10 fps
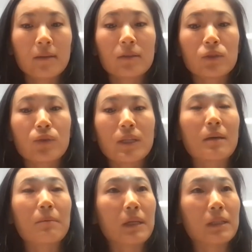The
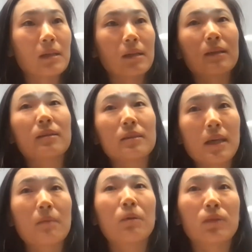strings are basically the
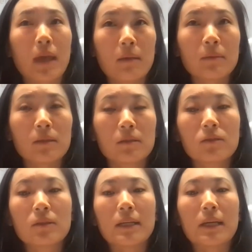table names
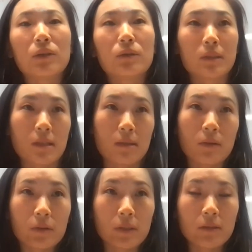that are used in
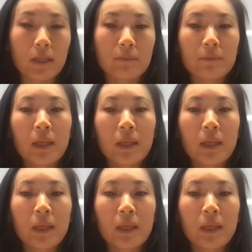the query.